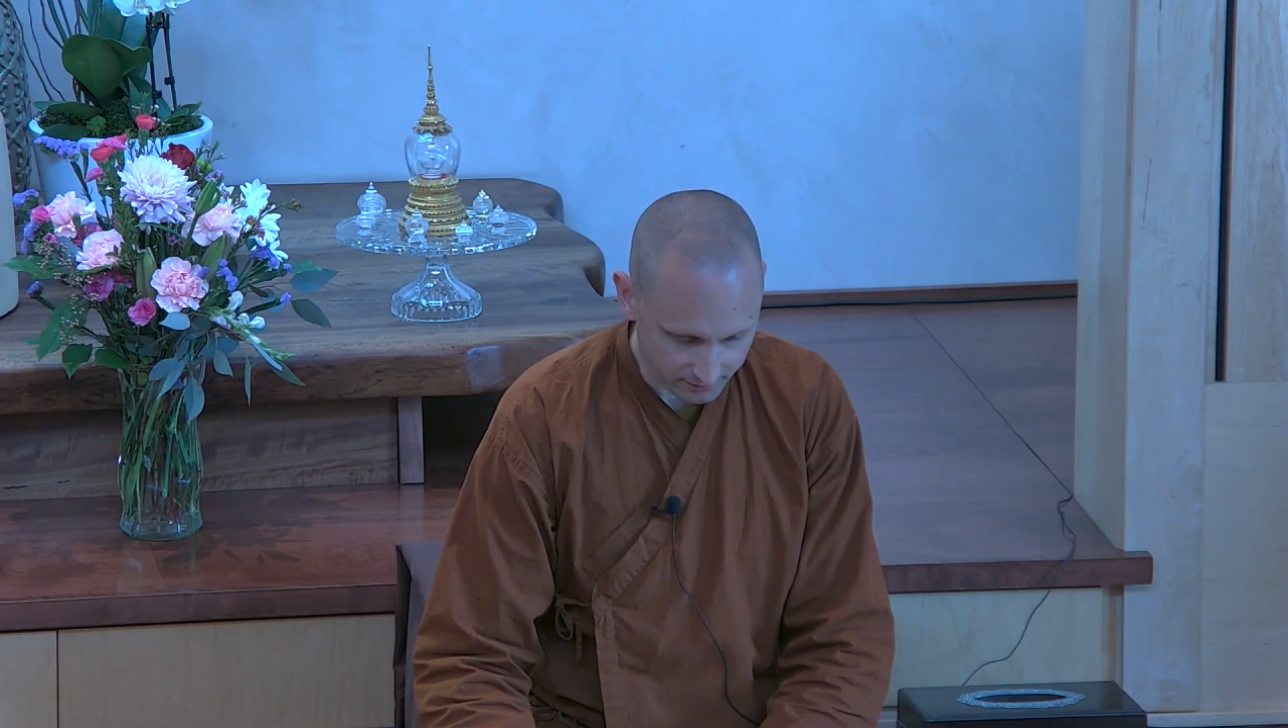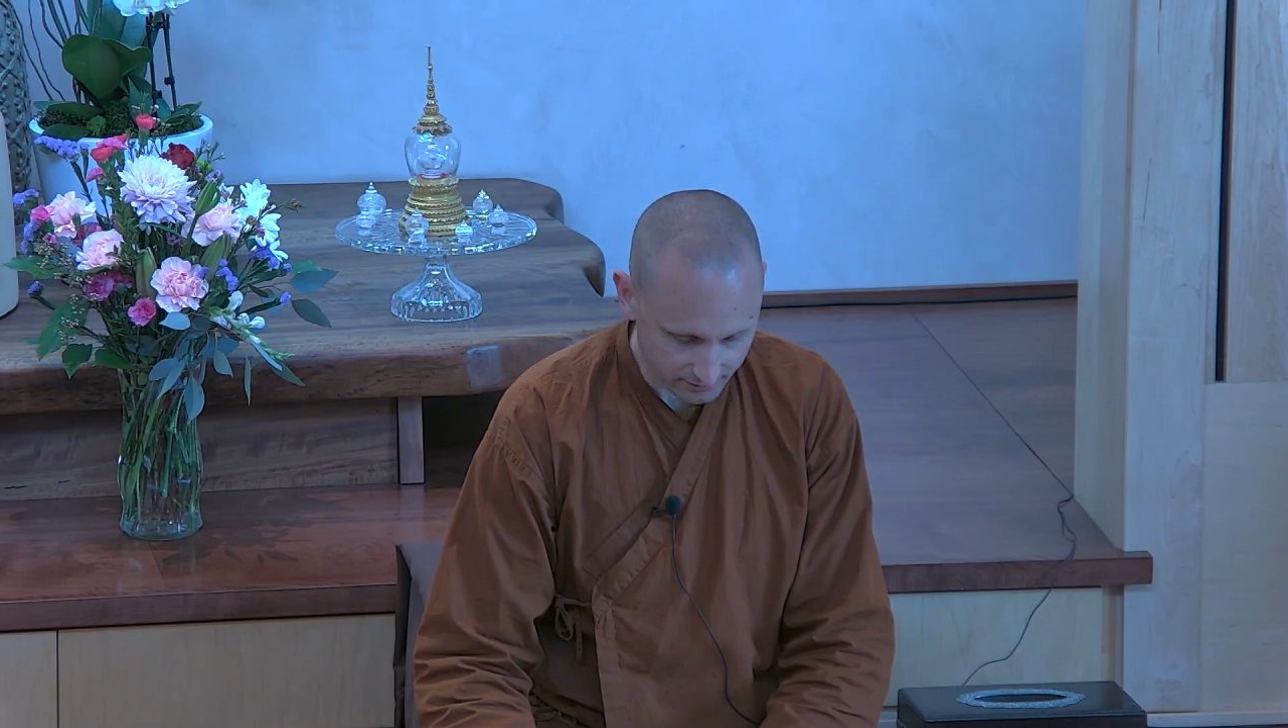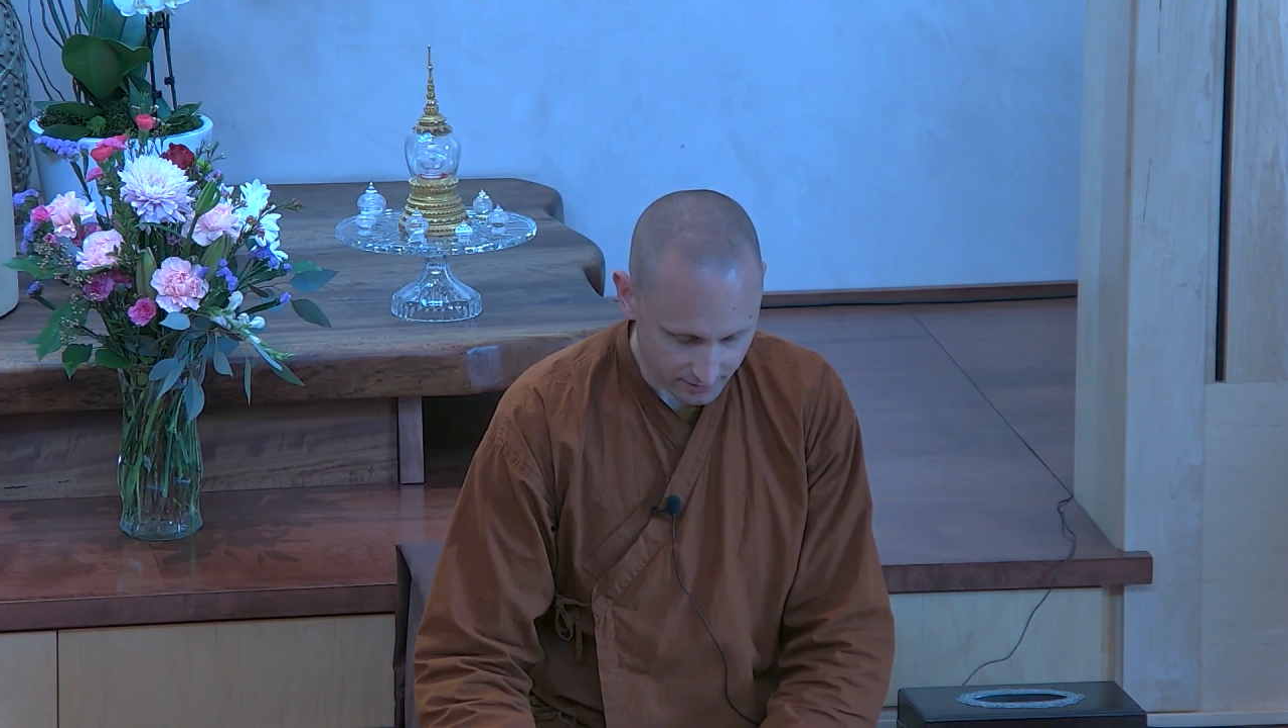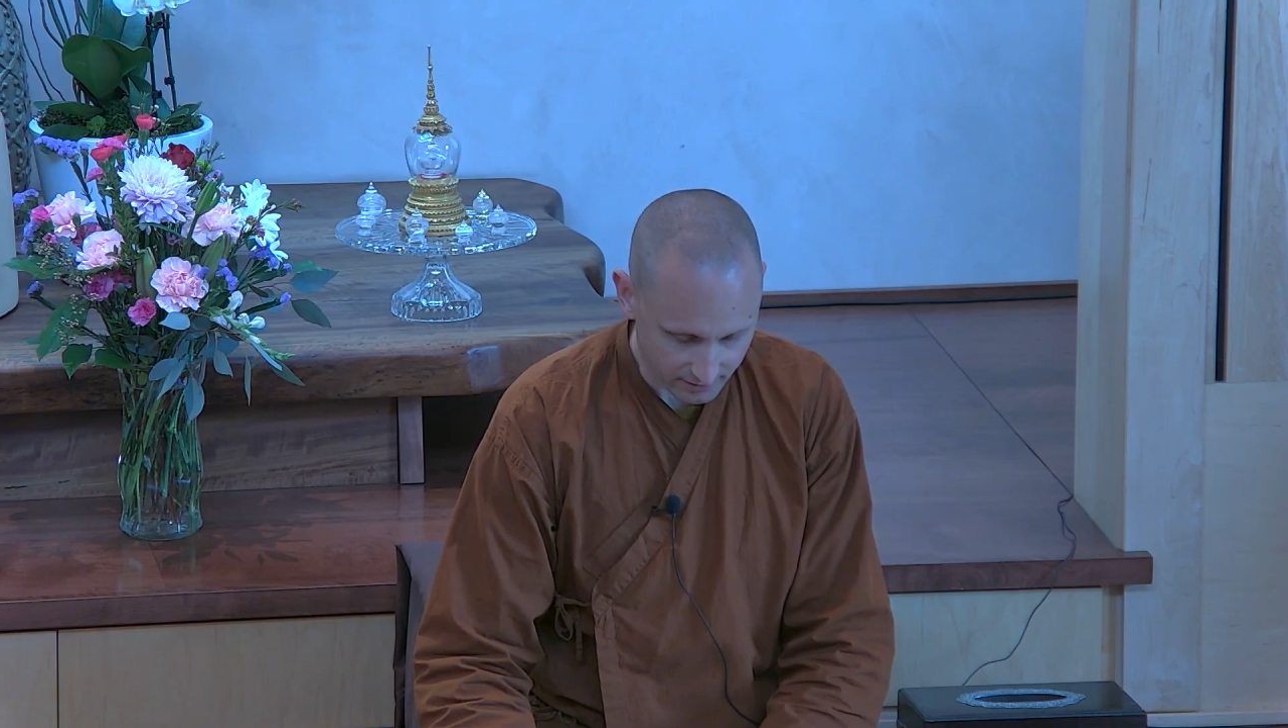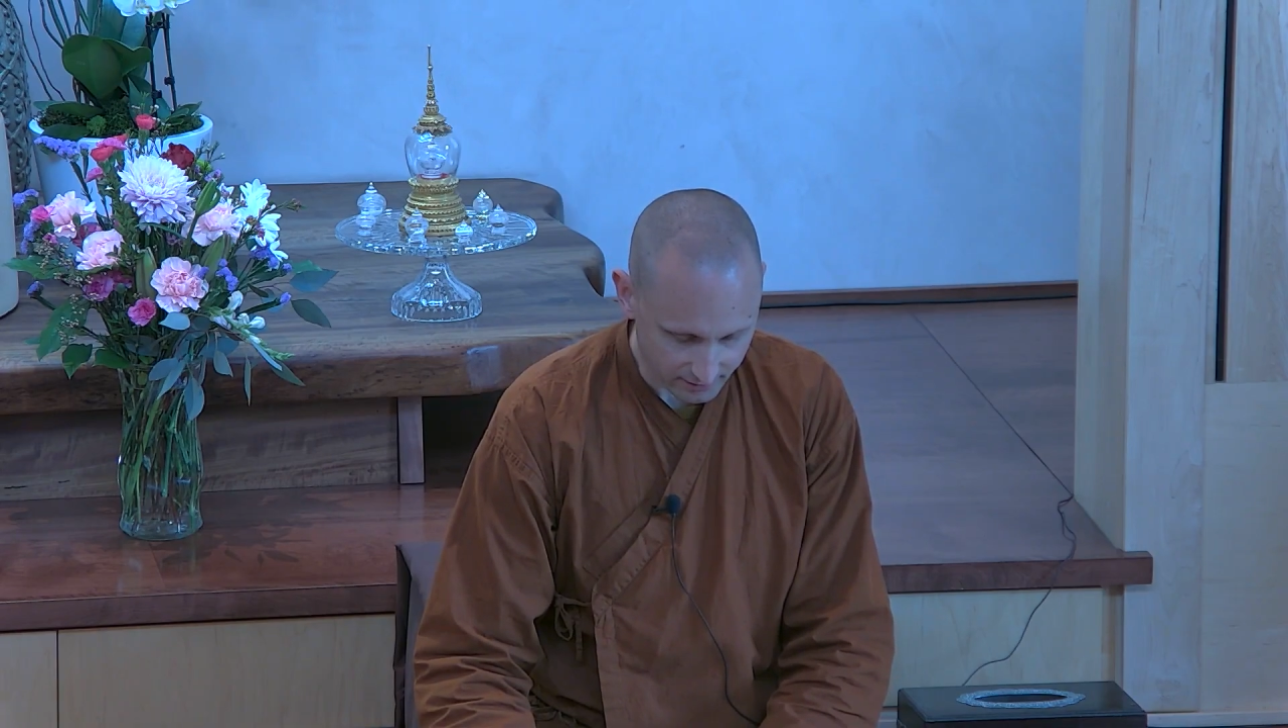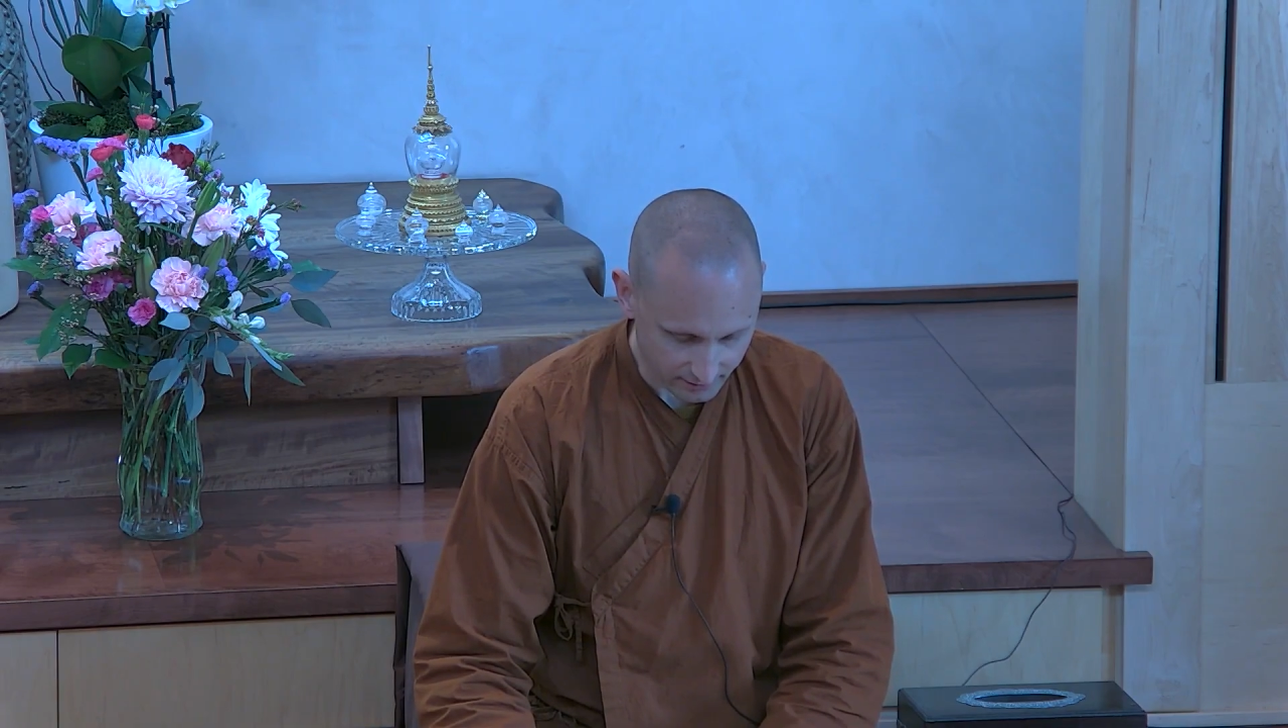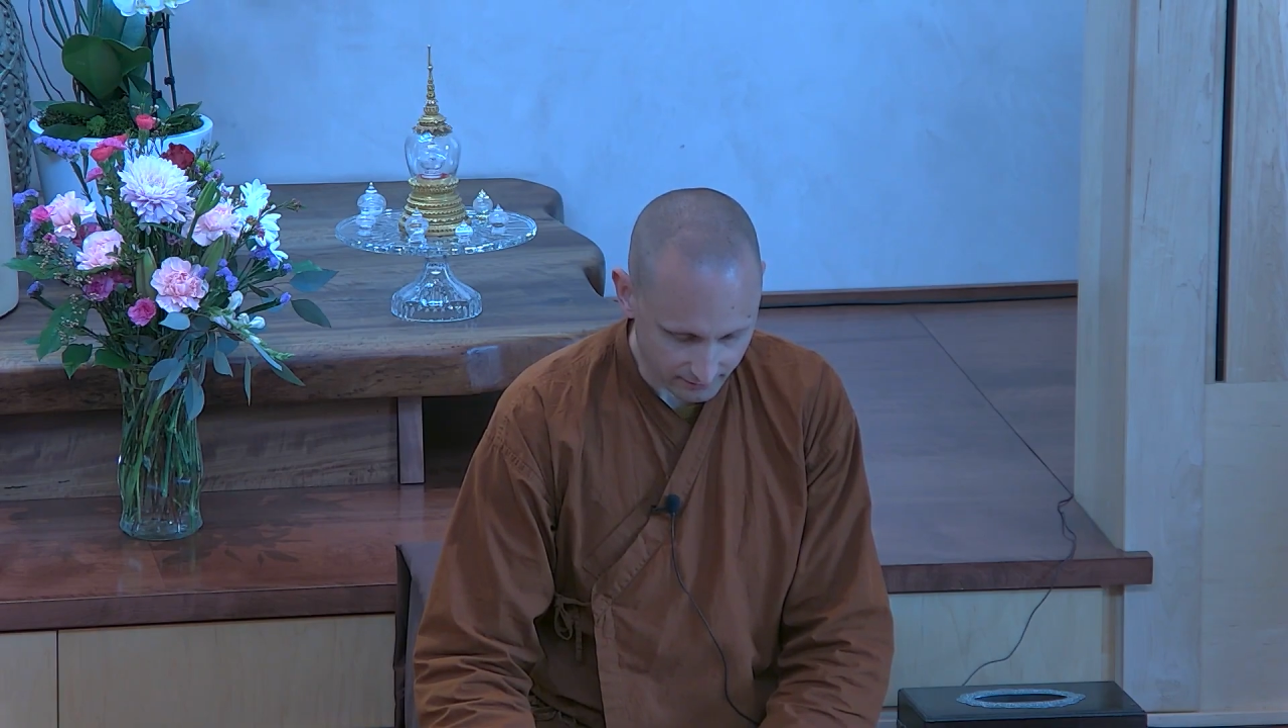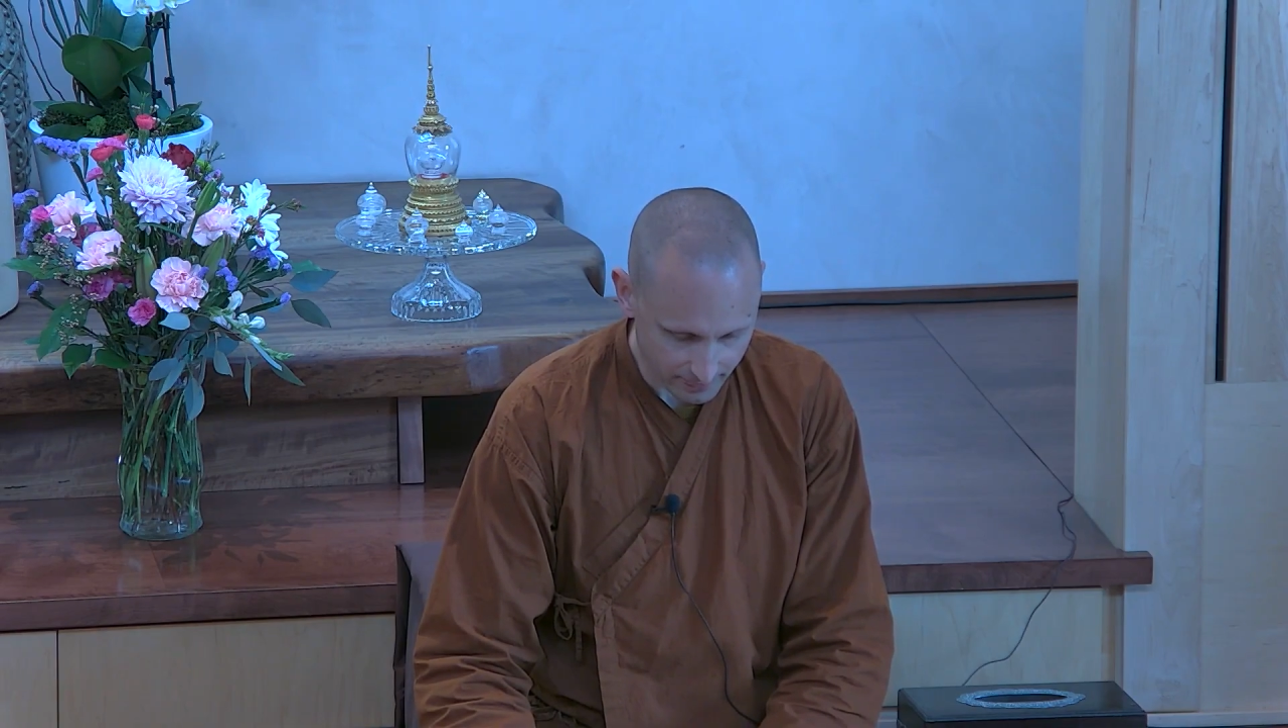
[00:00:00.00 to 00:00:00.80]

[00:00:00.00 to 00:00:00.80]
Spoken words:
adding,